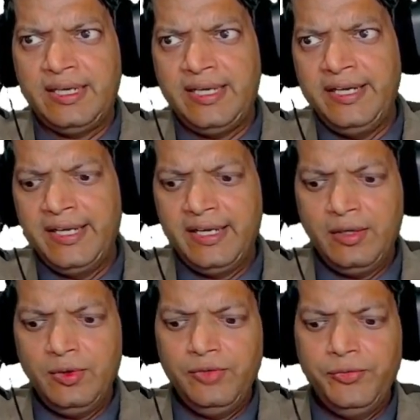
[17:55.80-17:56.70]
And
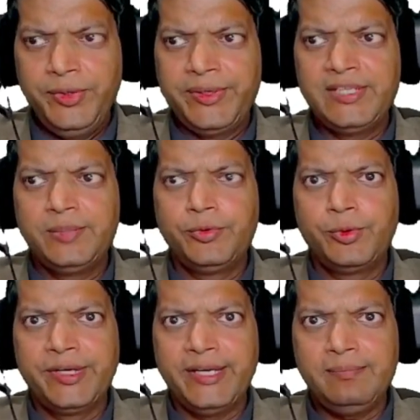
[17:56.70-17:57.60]
now if we run the
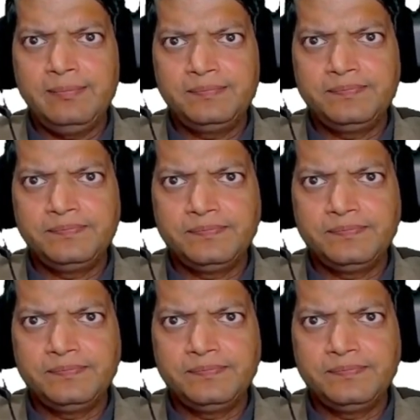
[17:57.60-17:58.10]
program,